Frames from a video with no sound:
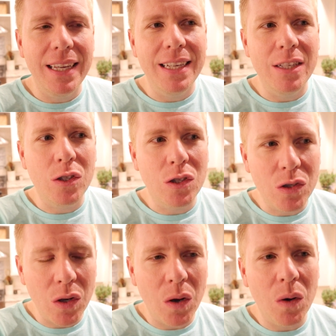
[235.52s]
is
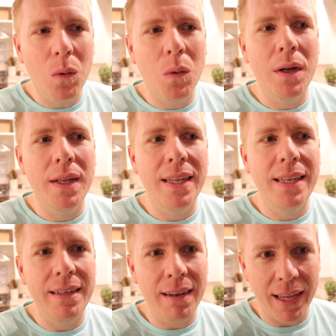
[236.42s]
so
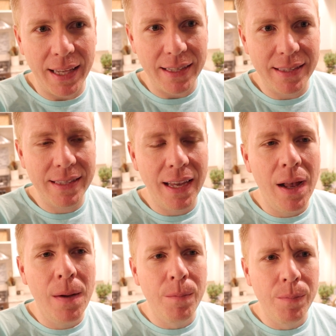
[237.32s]
nice.
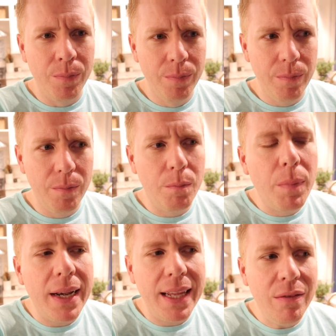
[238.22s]

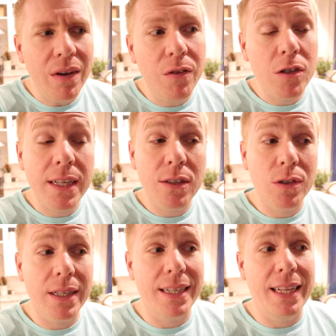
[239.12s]
But even if your schedule
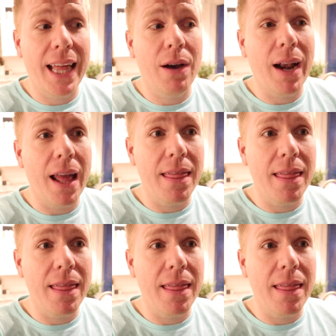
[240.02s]
doesn't allow it, I